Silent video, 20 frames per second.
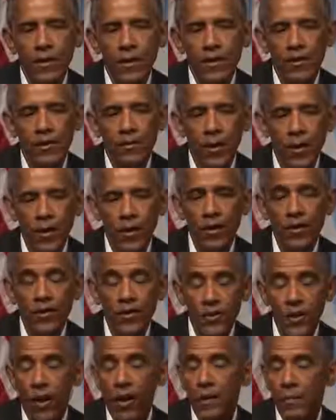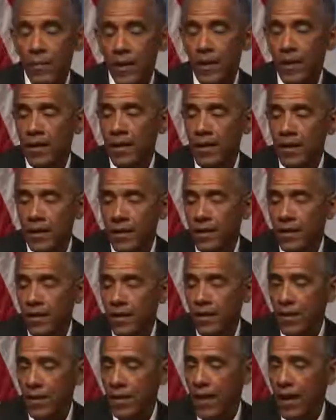experience taught me
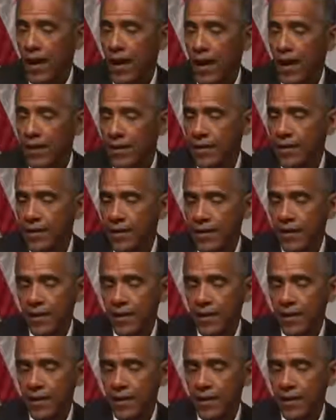that